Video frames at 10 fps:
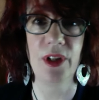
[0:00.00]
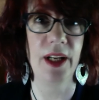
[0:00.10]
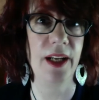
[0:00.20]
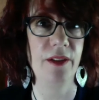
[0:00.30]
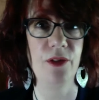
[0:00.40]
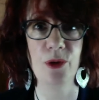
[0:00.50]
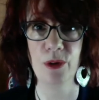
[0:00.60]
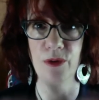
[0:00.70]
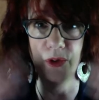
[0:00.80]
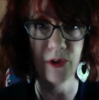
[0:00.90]
I had sort
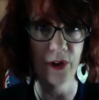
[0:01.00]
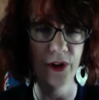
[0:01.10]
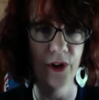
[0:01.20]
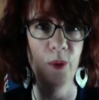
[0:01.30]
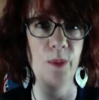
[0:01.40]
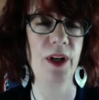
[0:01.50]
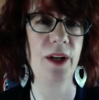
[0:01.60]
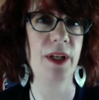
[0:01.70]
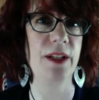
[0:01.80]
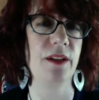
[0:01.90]
of started opening
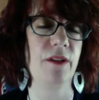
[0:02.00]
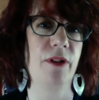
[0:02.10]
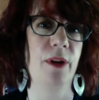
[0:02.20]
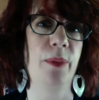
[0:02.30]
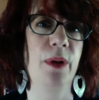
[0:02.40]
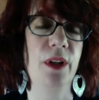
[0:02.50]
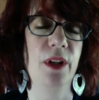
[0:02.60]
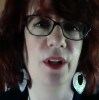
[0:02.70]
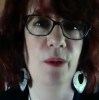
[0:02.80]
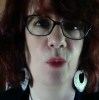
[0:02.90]
myself up
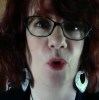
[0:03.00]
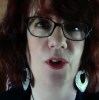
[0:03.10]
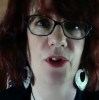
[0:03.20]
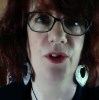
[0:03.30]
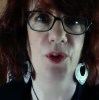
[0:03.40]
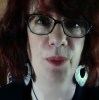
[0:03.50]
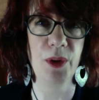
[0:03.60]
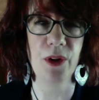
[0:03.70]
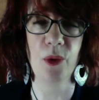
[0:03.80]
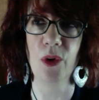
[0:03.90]
more to the
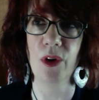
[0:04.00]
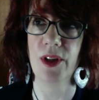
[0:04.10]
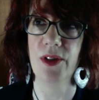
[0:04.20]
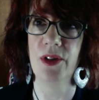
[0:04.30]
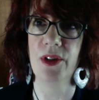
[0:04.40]
spirit world.